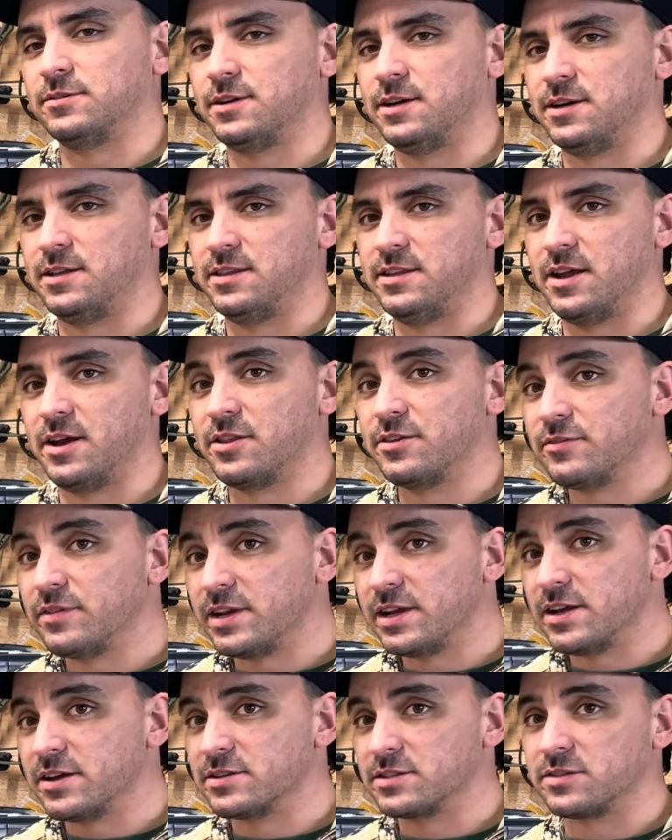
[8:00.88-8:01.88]
on the other
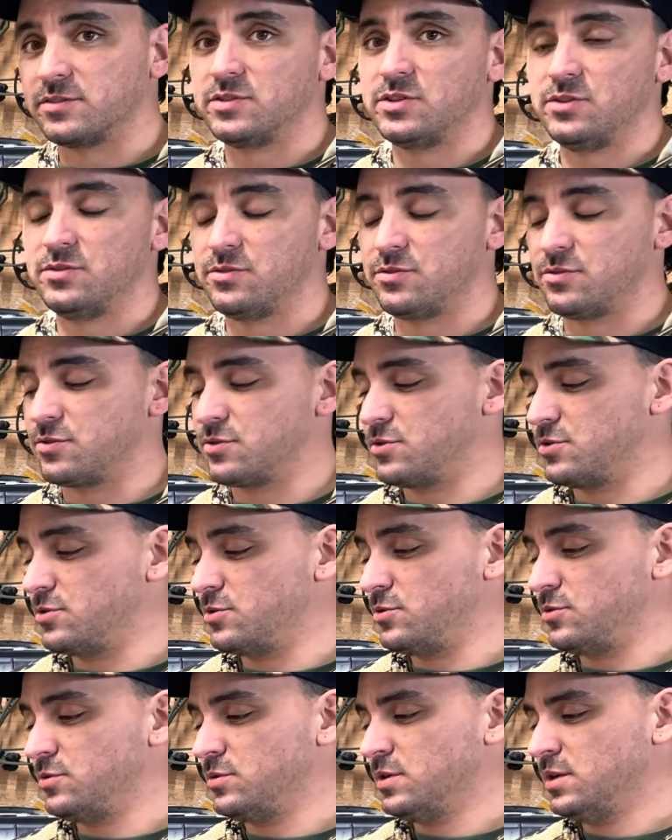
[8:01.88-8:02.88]
videos of shooting
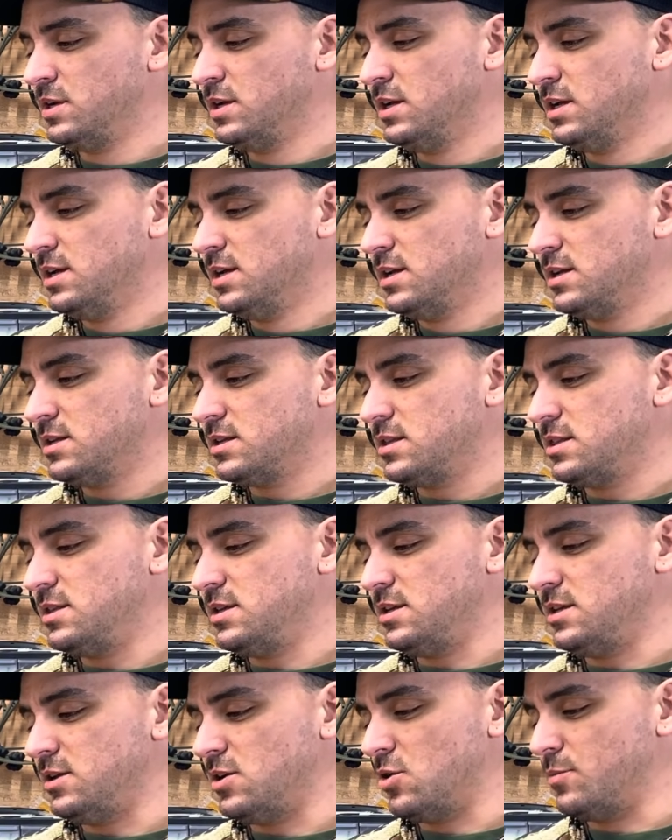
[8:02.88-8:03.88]
through
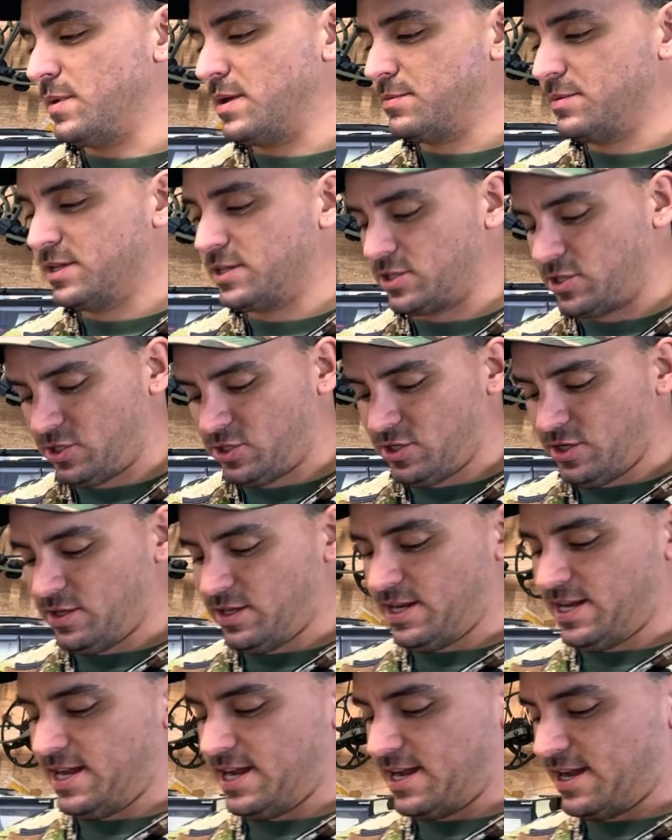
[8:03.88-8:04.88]
the homemade ballistics gel that
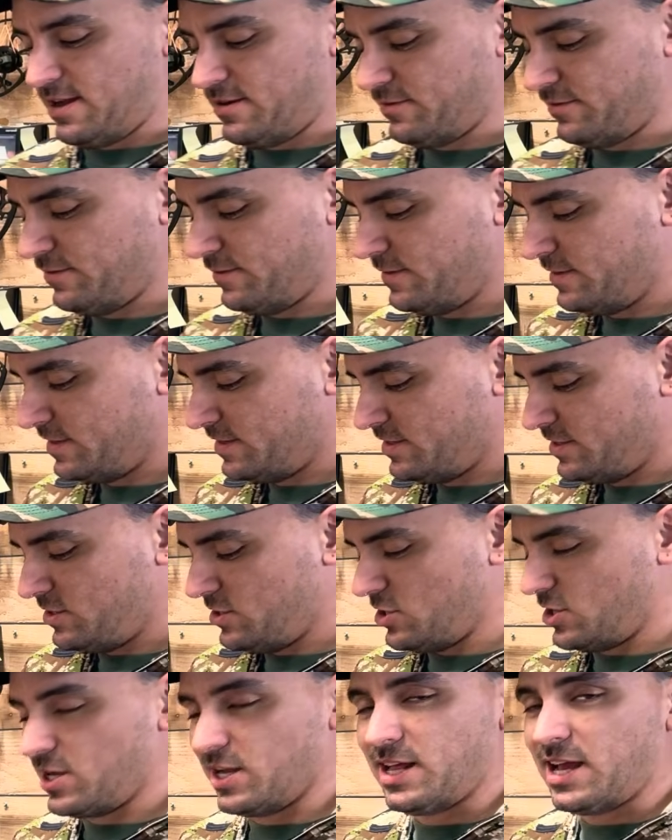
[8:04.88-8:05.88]
I have.
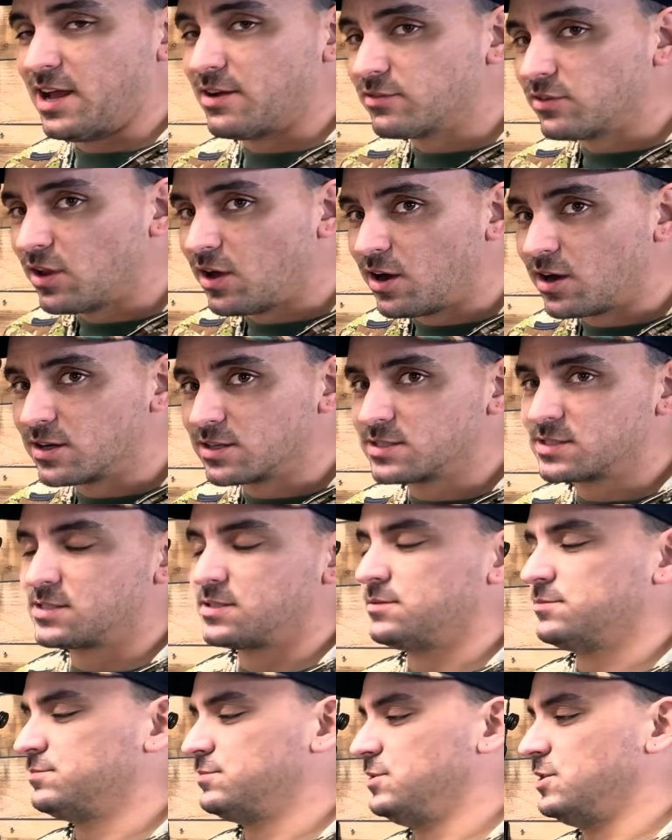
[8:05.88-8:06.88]
You're gonna have lungs,
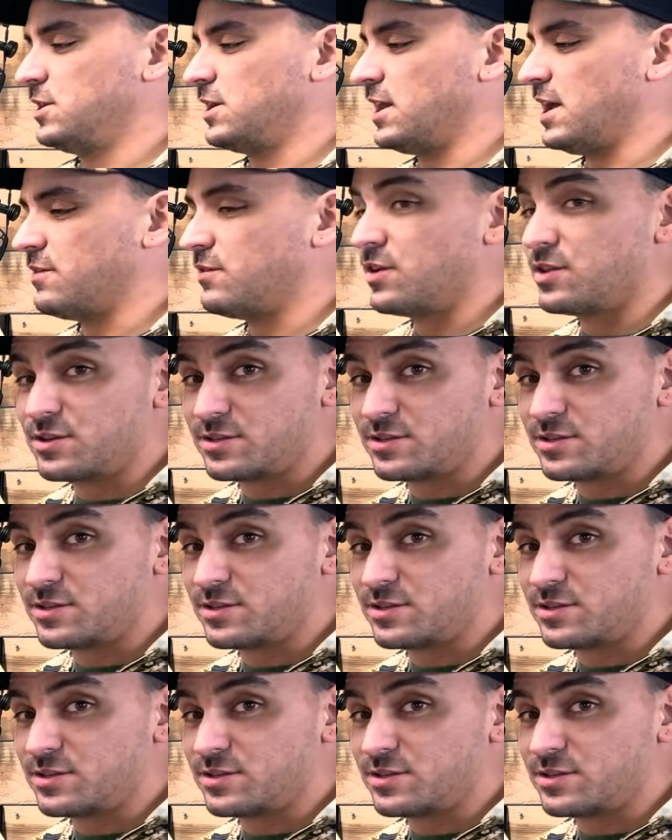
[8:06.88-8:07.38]
you're gonna have other